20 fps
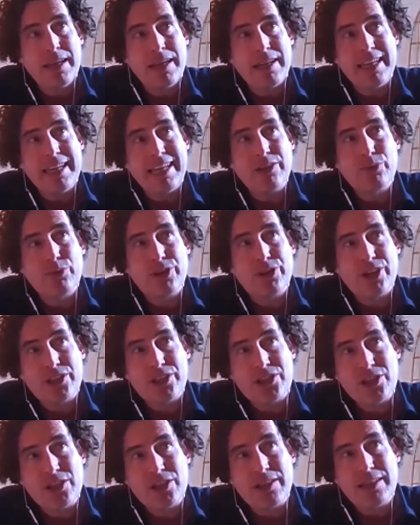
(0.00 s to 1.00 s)
The
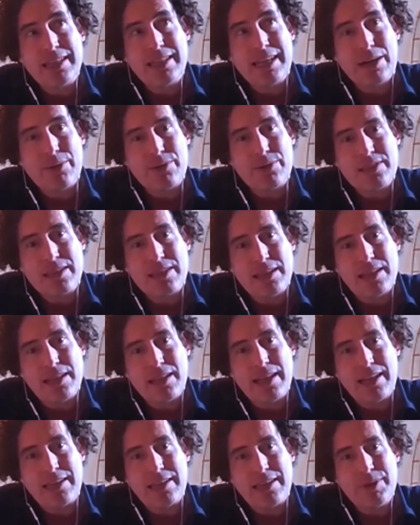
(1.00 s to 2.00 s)
introduction
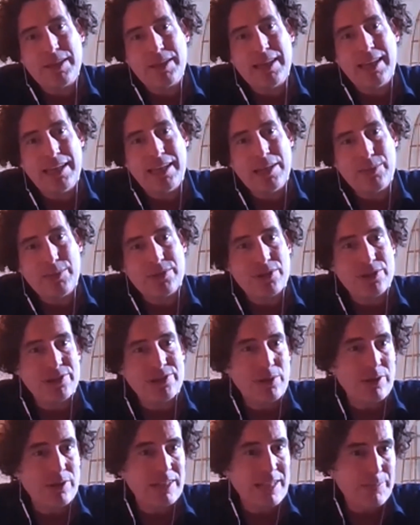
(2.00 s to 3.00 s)
carousel at the beginning was
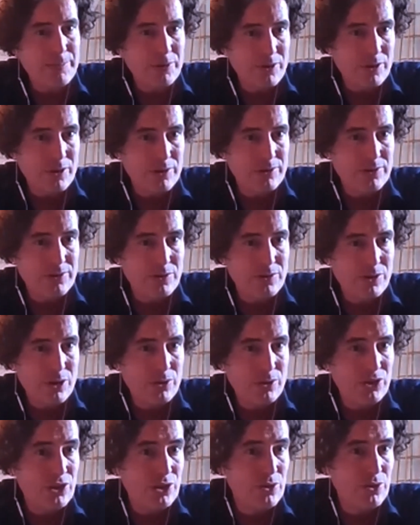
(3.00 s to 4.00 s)
also adapted to
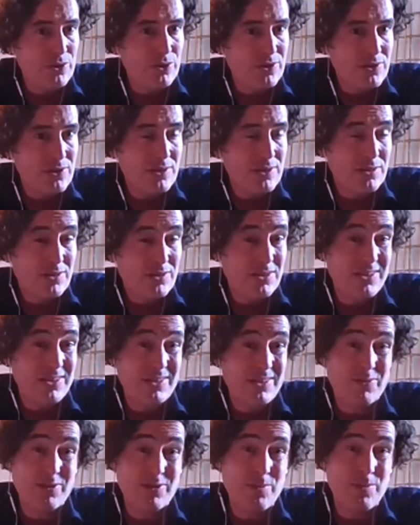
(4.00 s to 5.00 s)
those users.
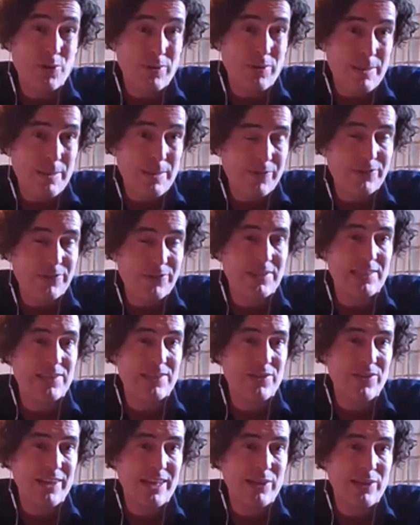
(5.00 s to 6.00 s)
There was more
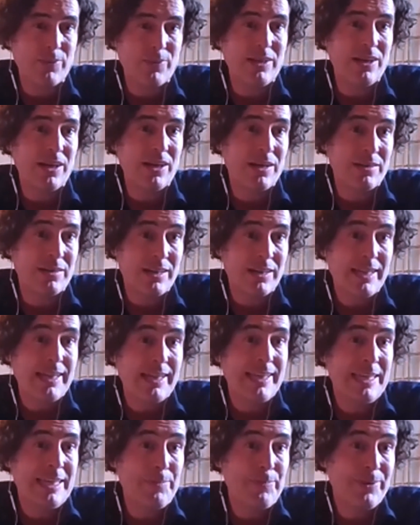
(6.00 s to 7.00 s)
emphasis on that we are
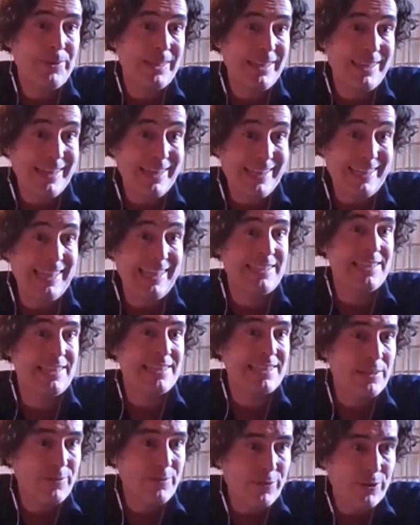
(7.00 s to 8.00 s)
keeping the
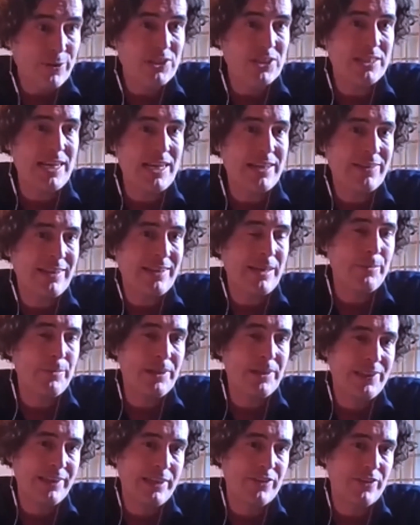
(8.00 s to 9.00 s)
existing functionality and
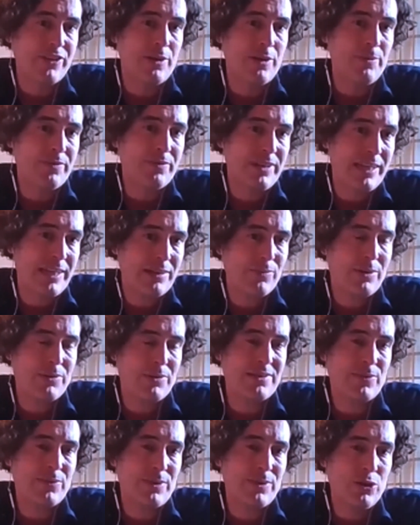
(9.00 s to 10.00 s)
building on top of that,
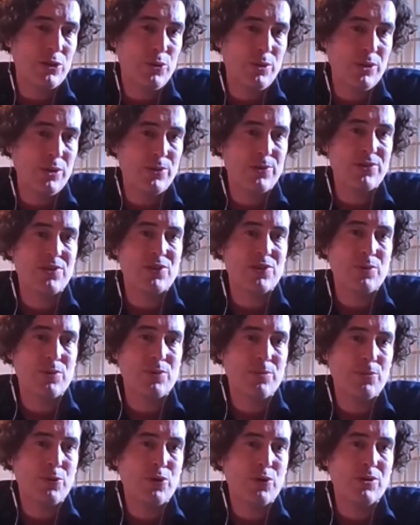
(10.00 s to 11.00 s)
whereas with new users,
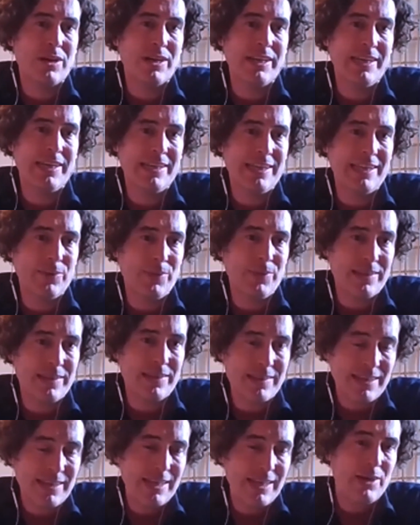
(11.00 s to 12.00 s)
we're more leading with
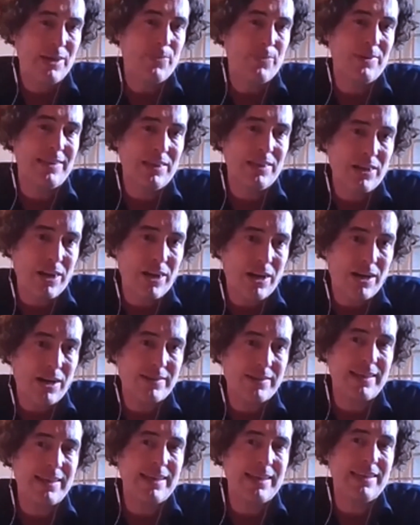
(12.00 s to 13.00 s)
the
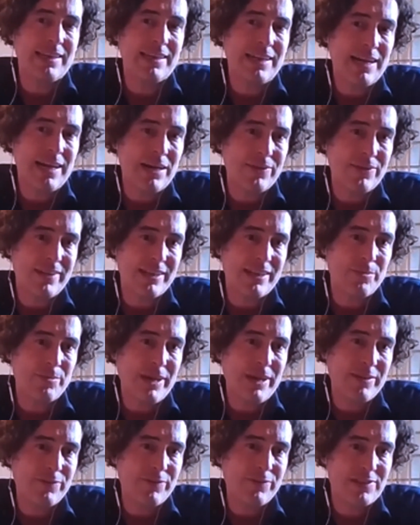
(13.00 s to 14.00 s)
card and the account and the
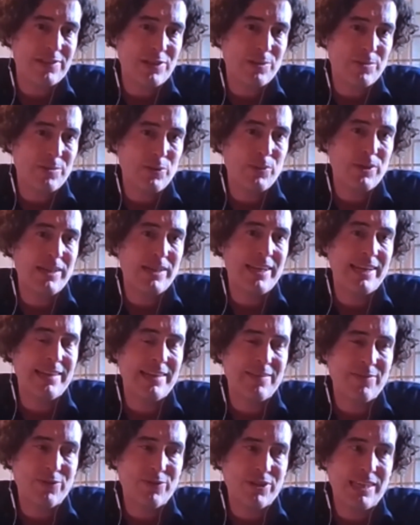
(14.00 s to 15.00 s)
benefits coming with
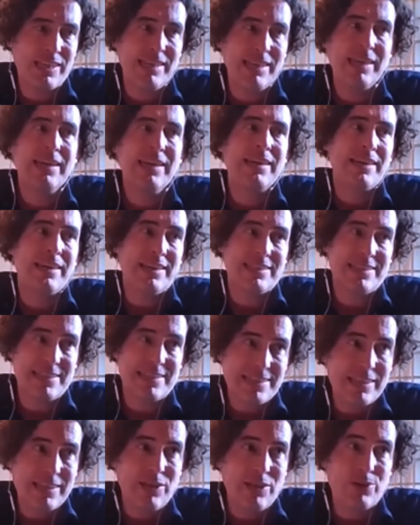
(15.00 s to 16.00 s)
that. For the
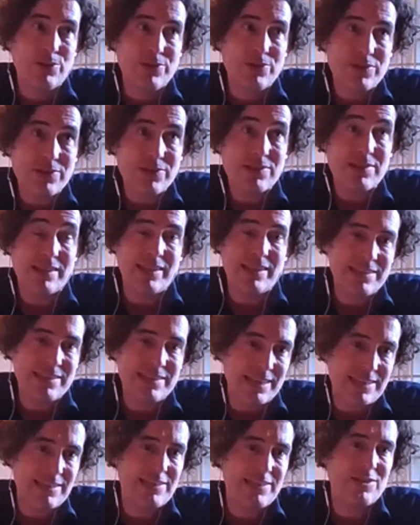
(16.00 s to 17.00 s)
existing users, and that
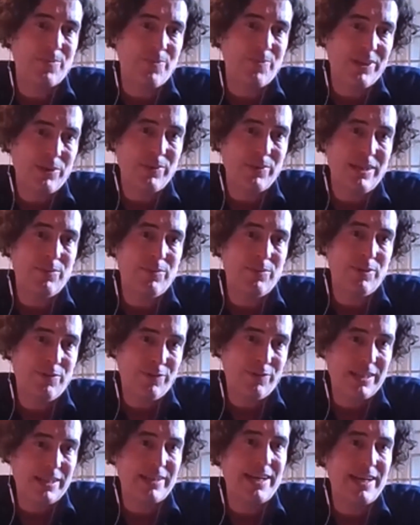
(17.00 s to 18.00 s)
is actually something
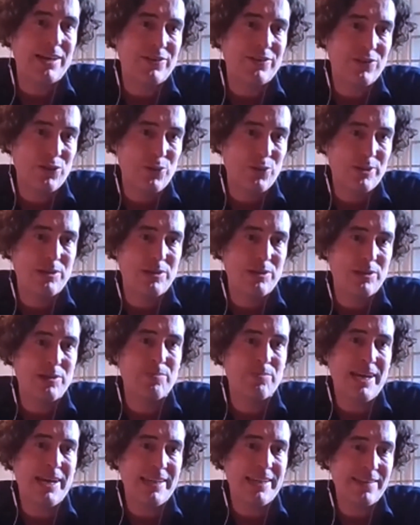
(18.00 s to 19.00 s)
we figured out during
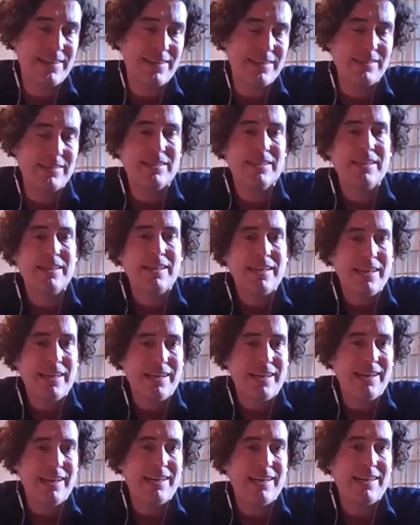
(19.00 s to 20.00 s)
the beta,
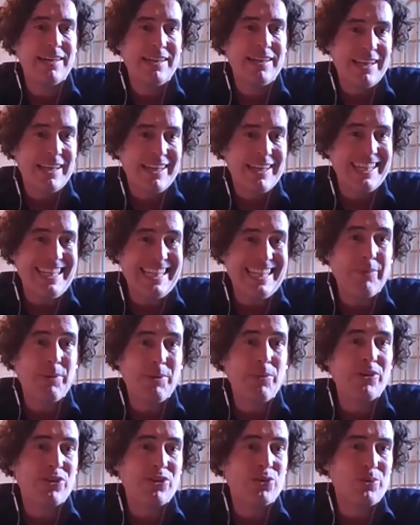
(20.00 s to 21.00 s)
we
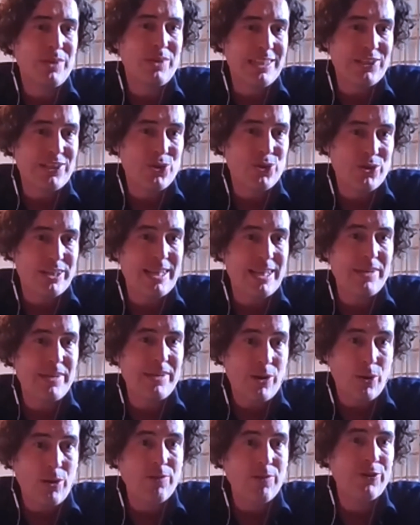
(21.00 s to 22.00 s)
wanted to reassure them that
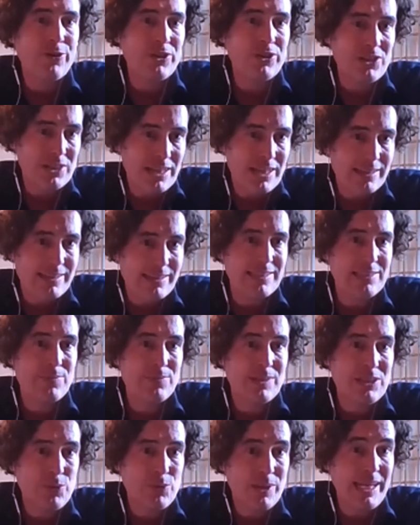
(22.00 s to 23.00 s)
all functionalities
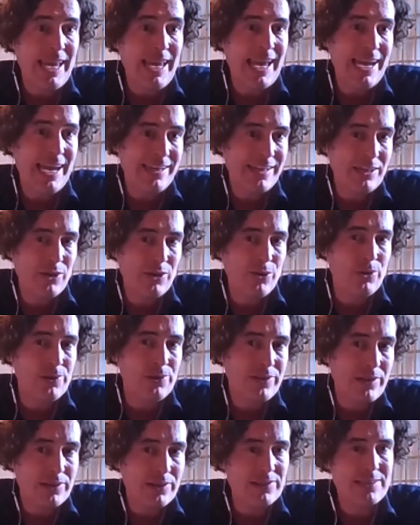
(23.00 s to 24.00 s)
which we had in
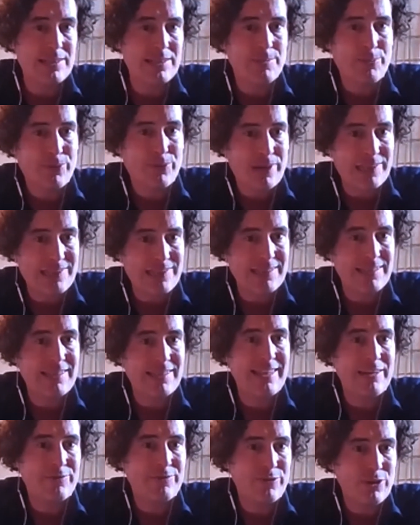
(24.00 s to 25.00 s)
Yolt are still present
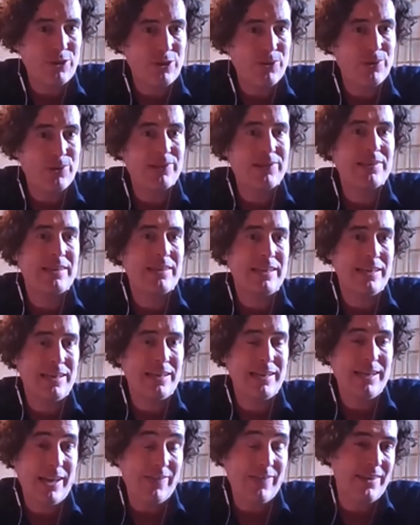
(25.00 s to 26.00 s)
there for Yolt,
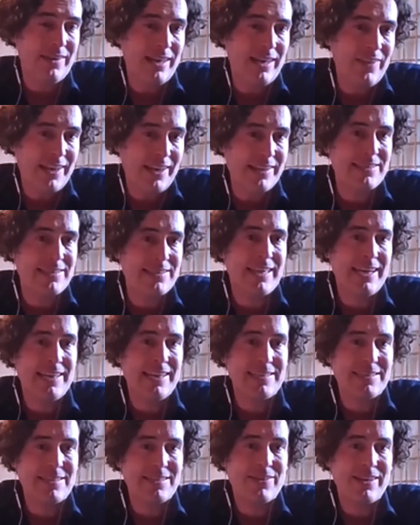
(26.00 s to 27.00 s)
and that is the
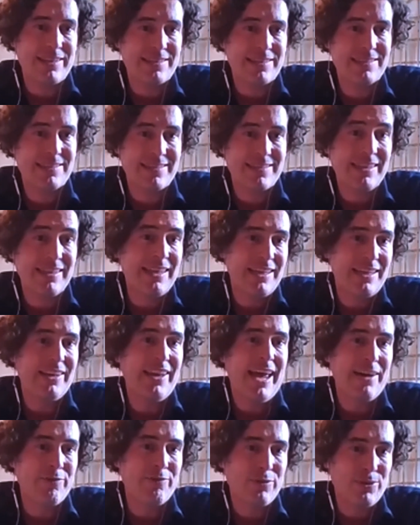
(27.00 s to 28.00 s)
case. So that's an
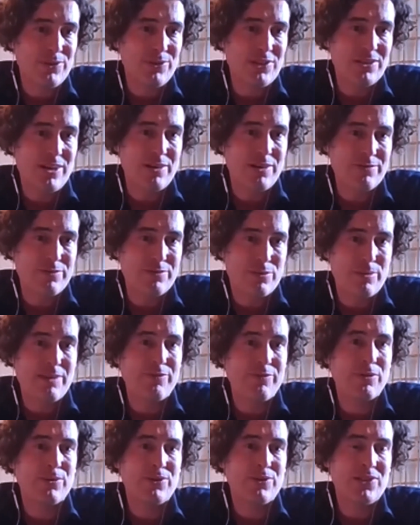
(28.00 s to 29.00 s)
evolution over a
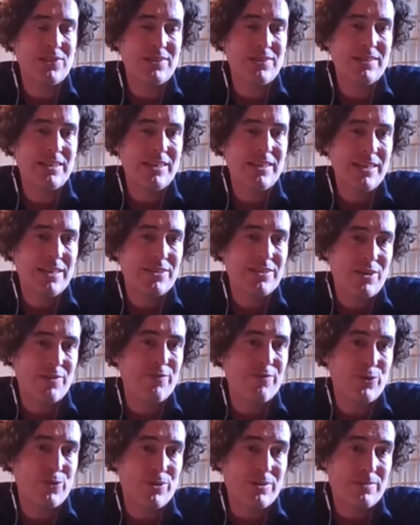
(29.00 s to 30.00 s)
revolution. So
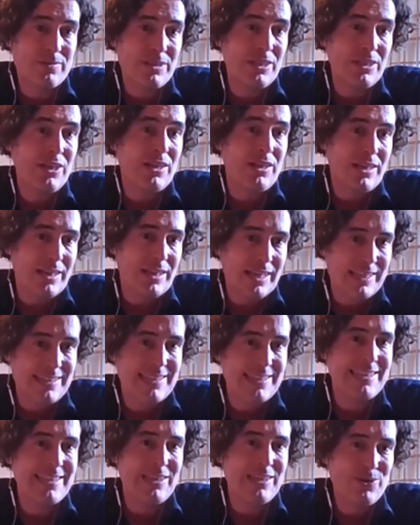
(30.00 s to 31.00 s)
for
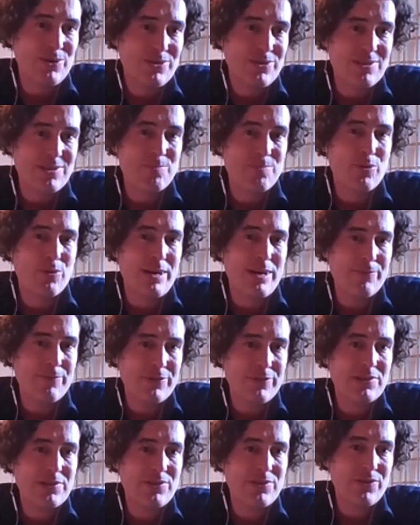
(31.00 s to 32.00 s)
existing users, more
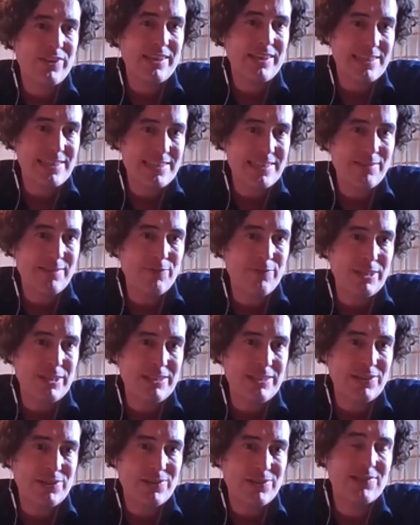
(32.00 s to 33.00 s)
emphasis on the existing
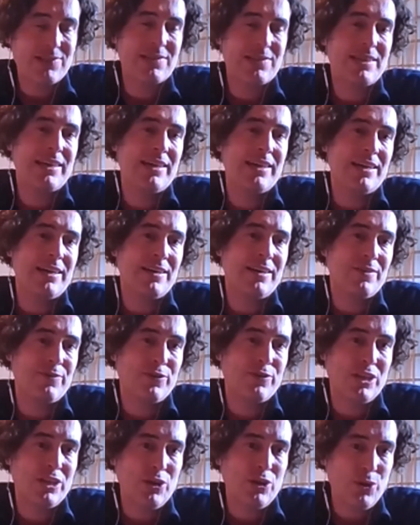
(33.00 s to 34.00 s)
features.
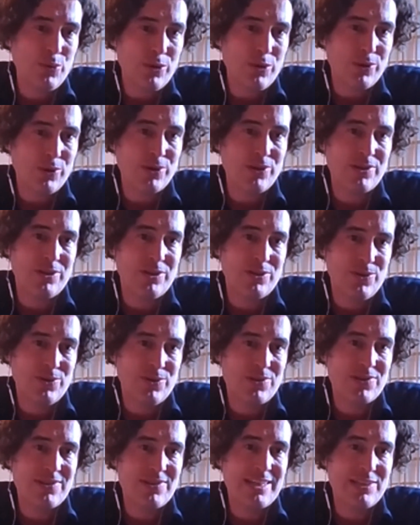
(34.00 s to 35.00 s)
For the new
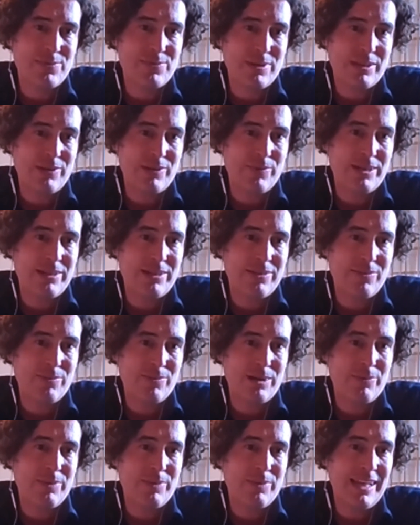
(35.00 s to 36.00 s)
users, that's really where
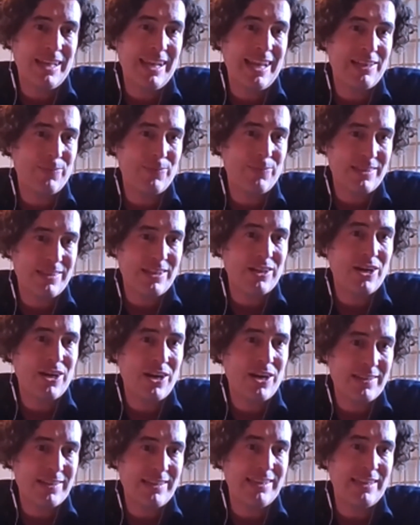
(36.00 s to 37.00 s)
we led with the
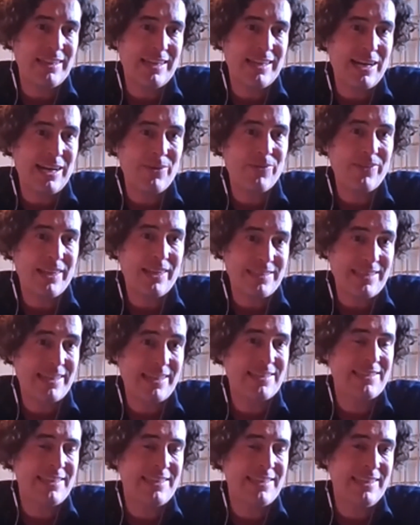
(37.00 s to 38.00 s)
card and the account.
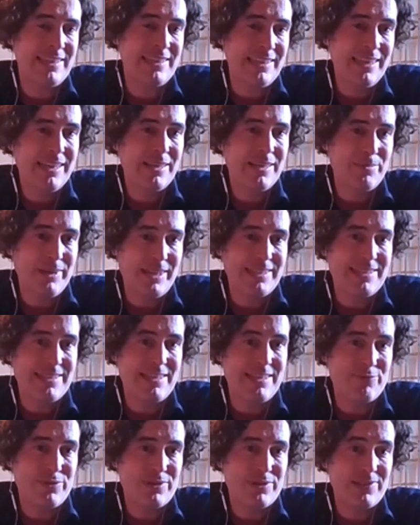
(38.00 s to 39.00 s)
So that is the biggest
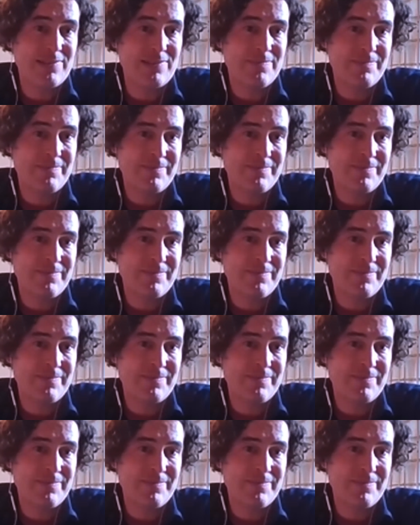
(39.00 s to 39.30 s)
difference.